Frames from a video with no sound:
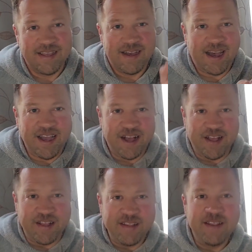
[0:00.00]
Hi
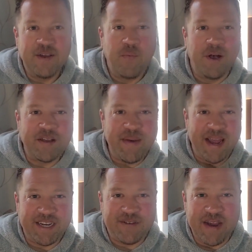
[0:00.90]
all, welcome
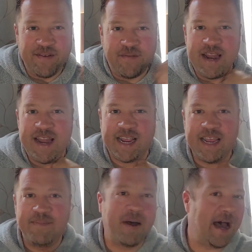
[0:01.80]
back to Creative Rednecking.